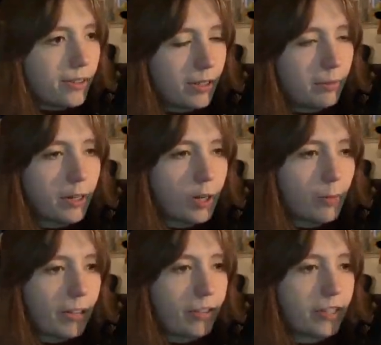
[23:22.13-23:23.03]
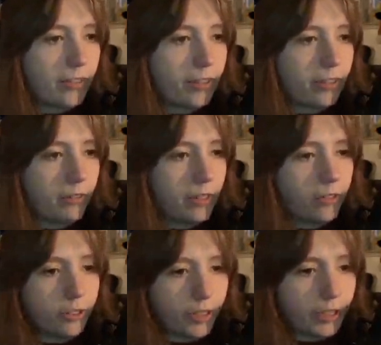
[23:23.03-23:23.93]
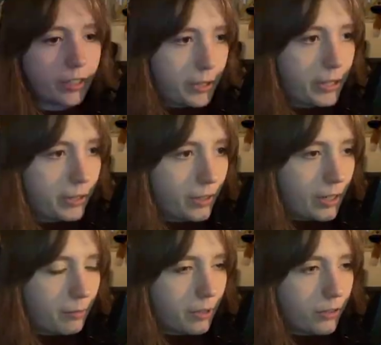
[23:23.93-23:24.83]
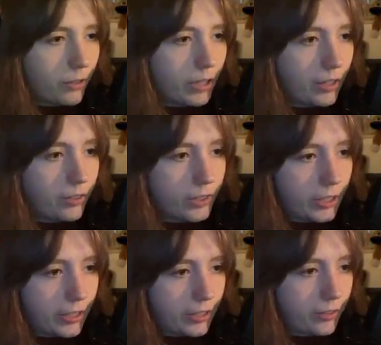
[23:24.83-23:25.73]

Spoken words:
well, I'm going to go back to the exterior eventually, but I'm going to do the interior.